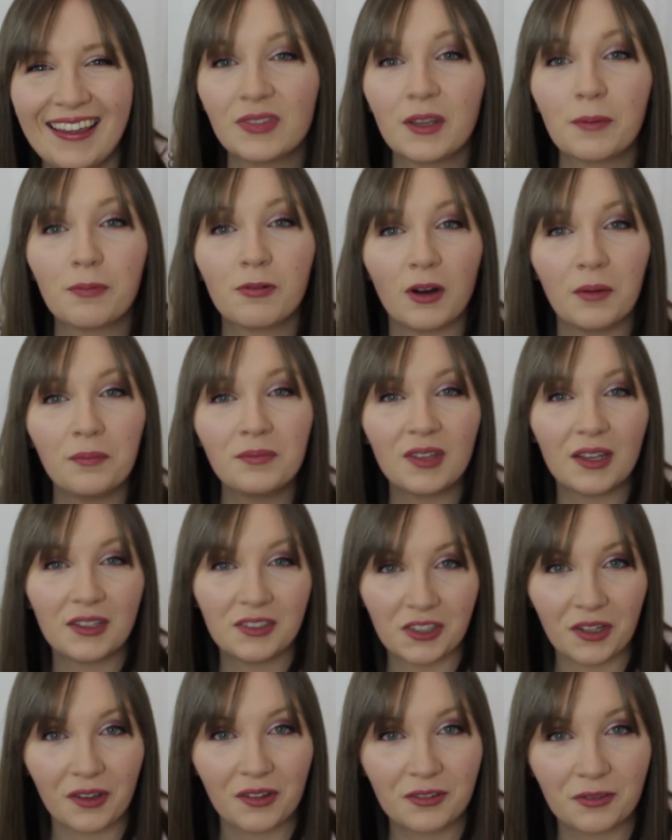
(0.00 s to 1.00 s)
The prompt I
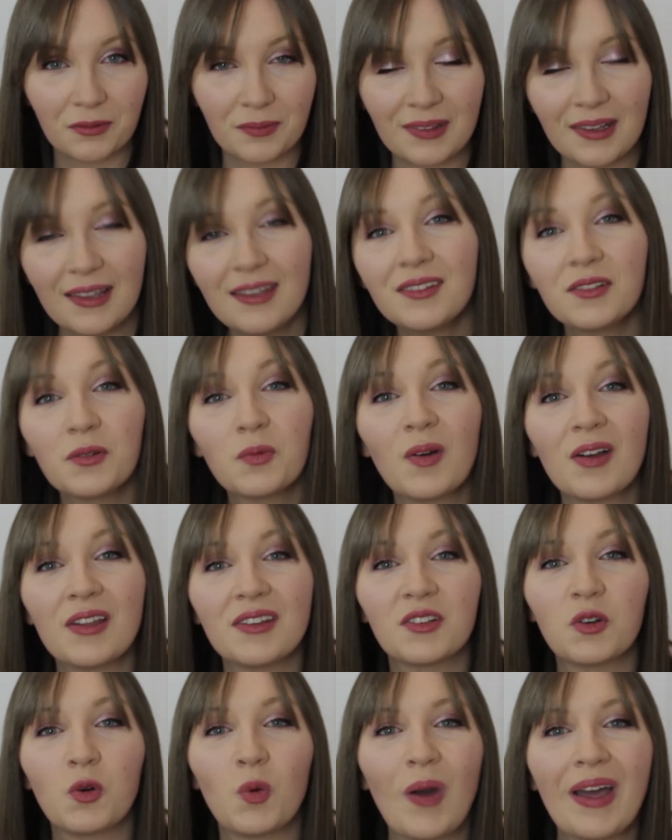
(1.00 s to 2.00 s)
chose from the list
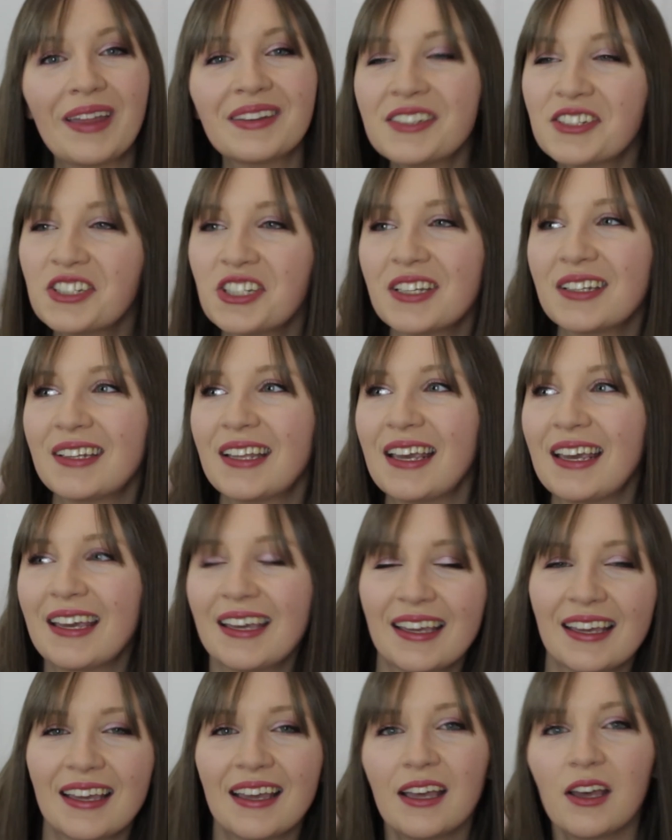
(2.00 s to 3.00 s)
was
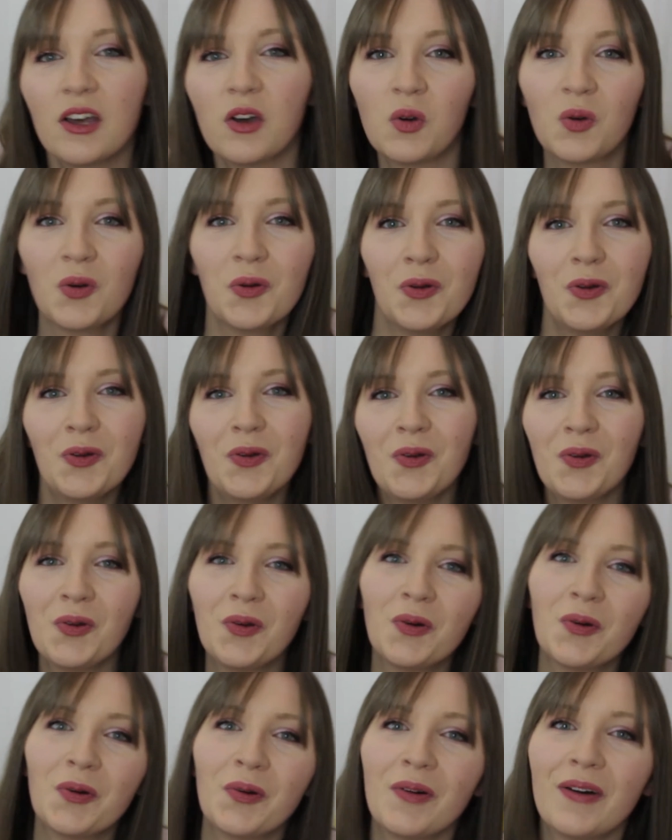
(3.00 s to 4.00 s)
questioning.
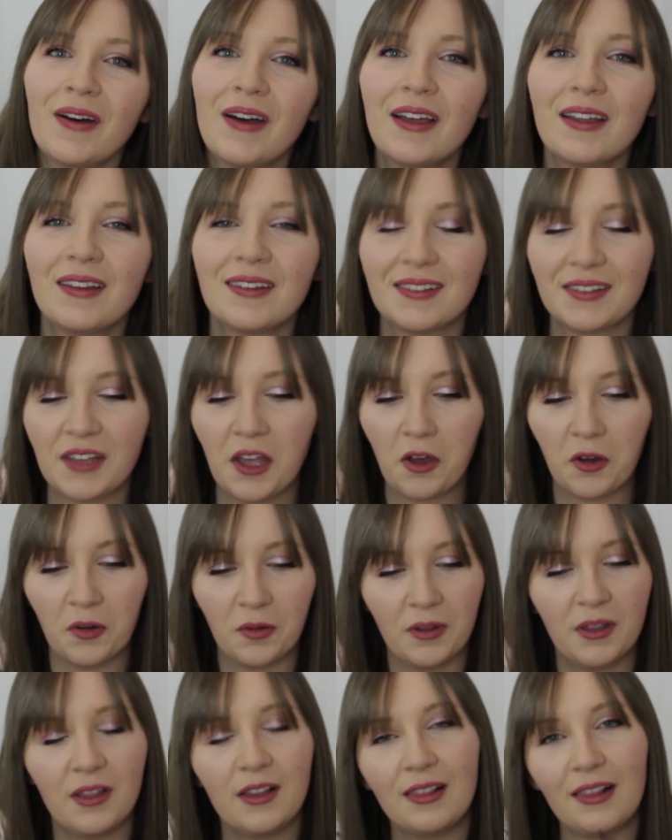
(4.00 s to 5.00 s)
Ooh,
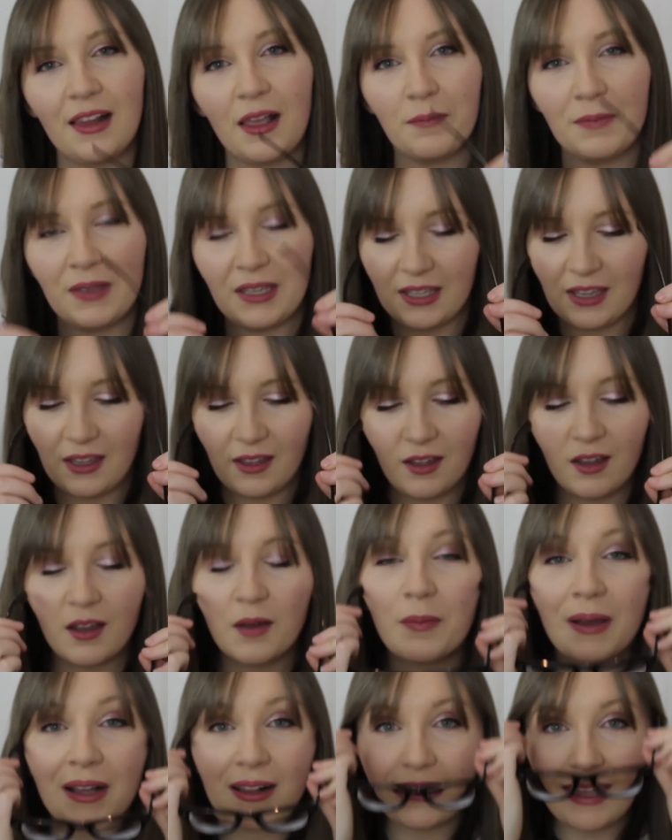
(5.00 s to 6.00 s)
so let me get
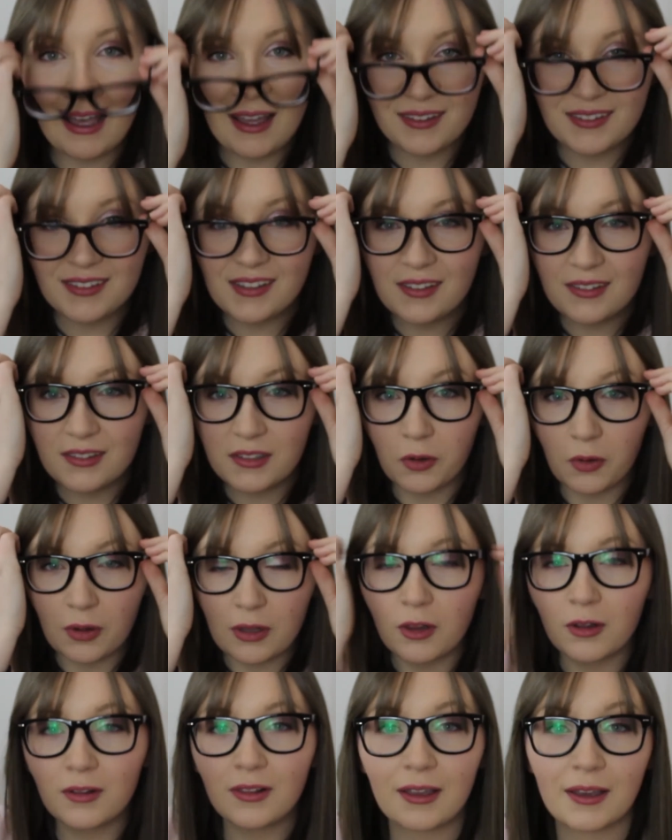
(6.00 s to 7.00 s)
on my glasses so I
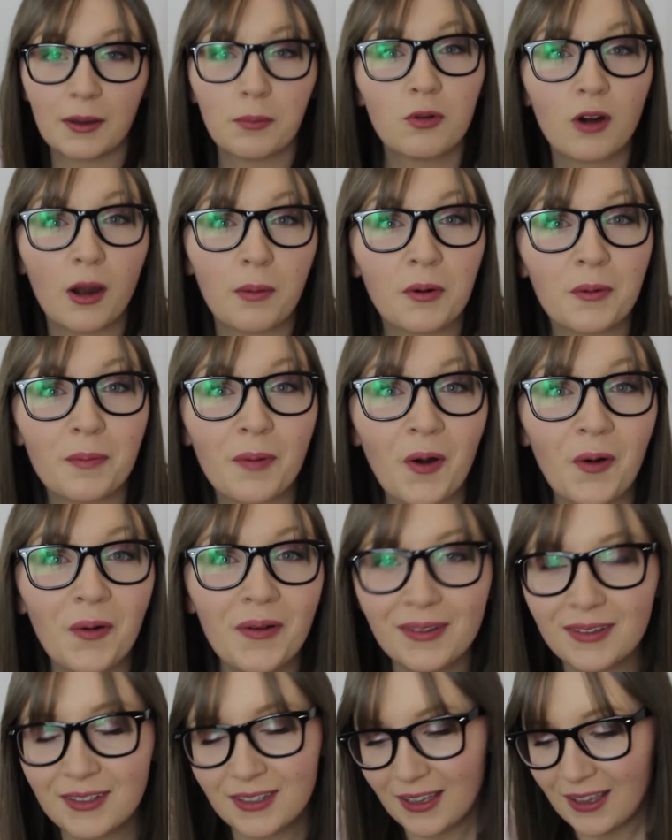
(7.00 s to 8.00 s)
look like a proper
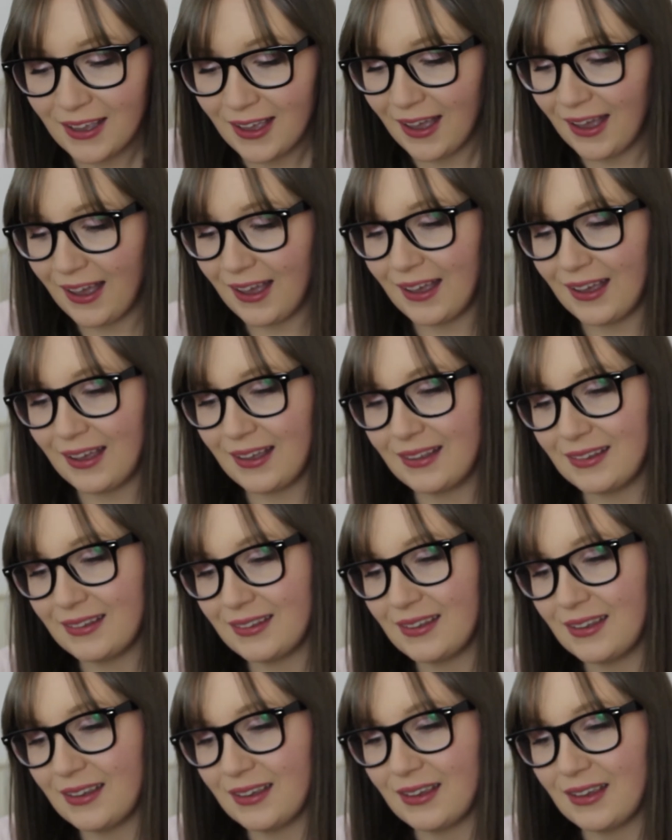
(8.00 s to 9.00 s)
poet,
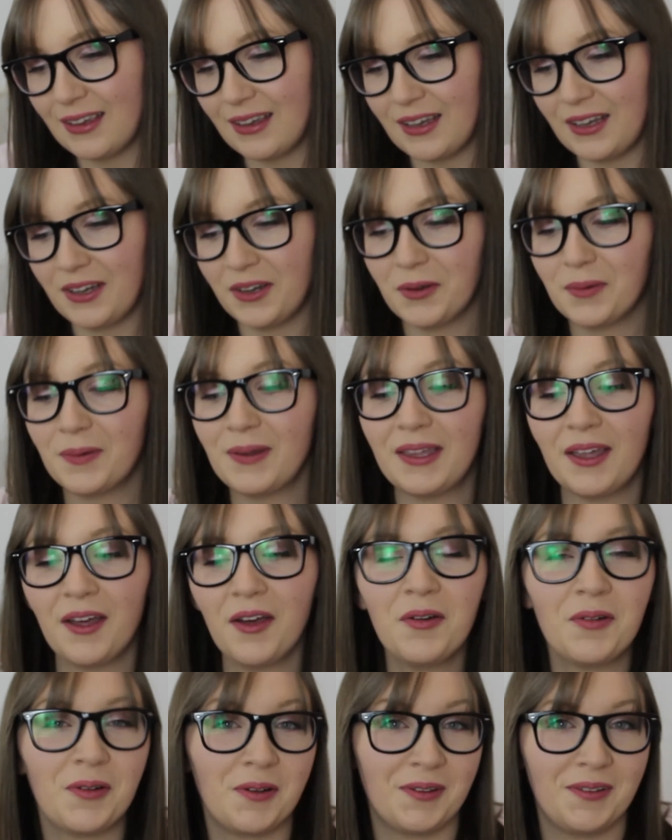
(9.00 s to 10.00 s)
and here we
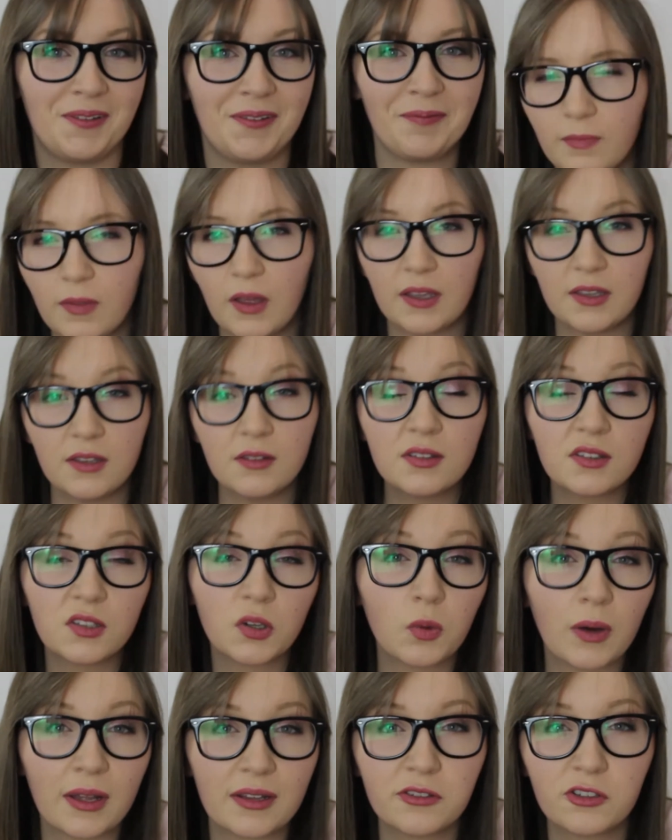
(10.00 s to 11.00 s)
go. I used
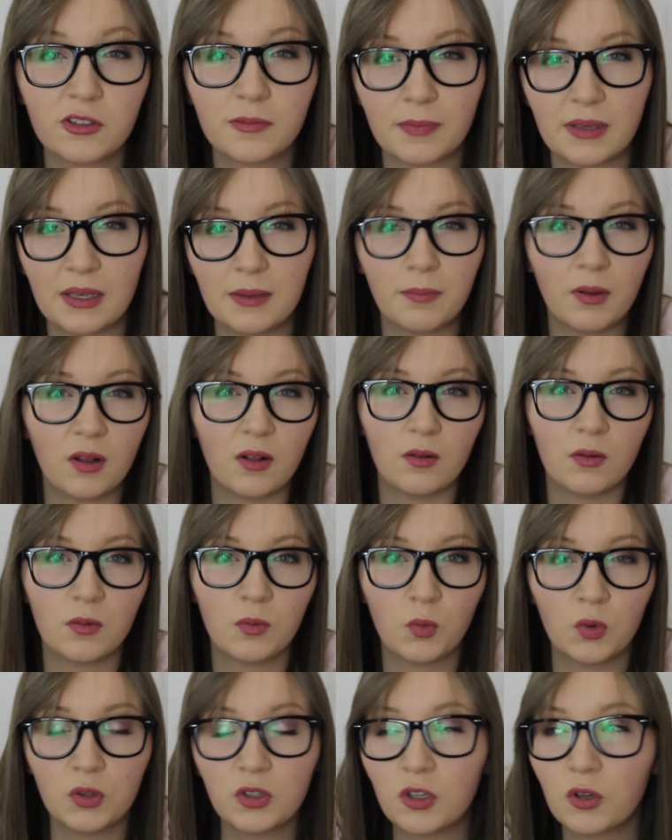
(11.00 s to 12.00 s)
to question people,
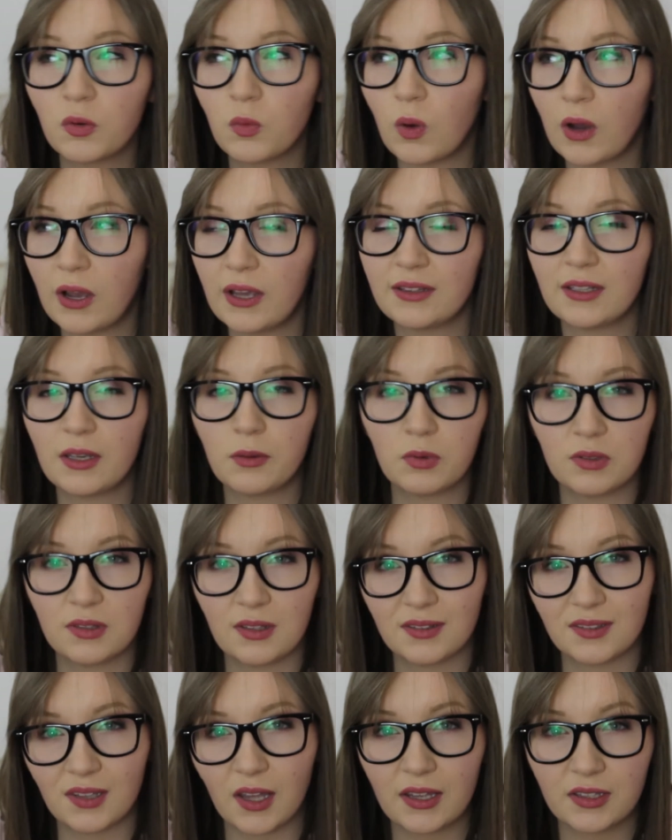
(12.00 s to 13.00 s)
wonder why they would
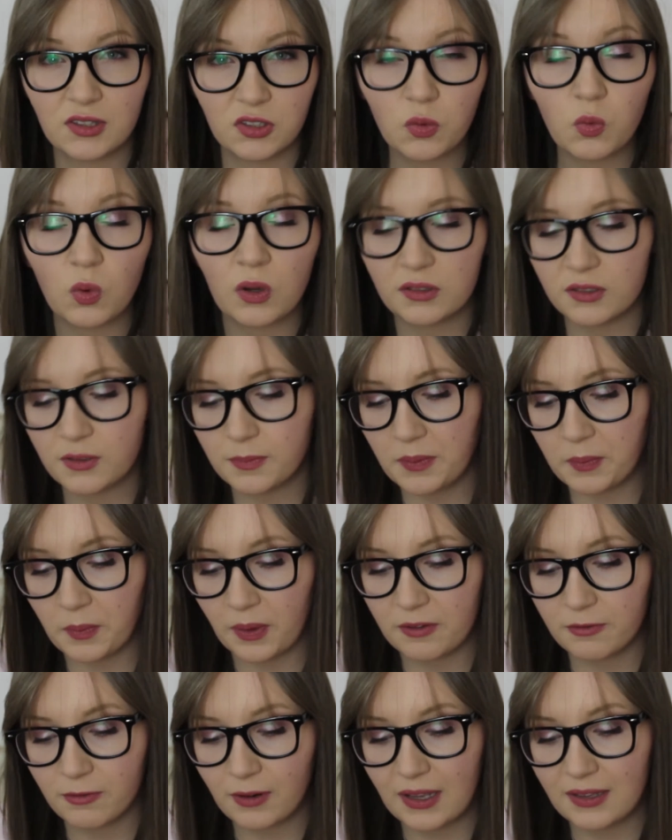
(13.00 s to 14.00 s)
decide to want to be
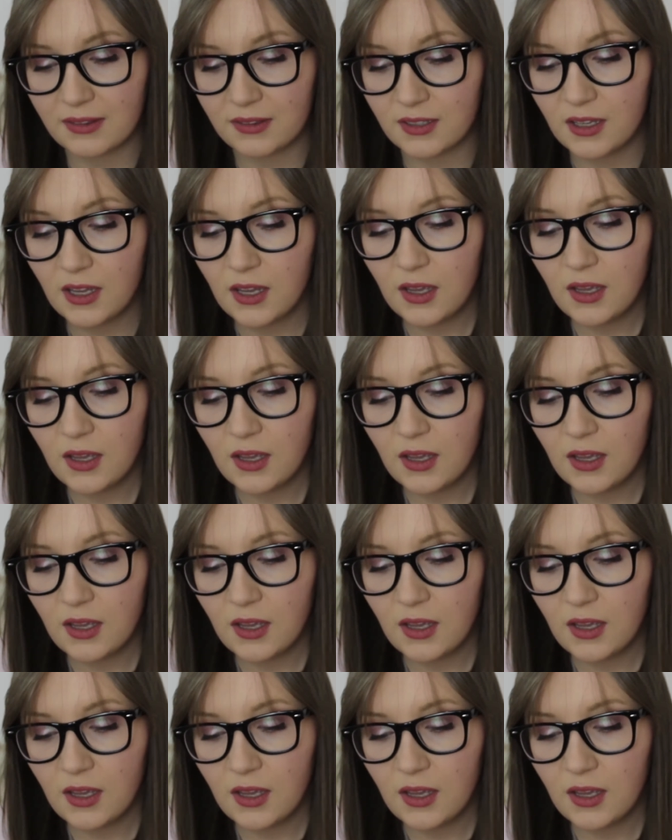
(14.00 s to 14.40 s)
my friend.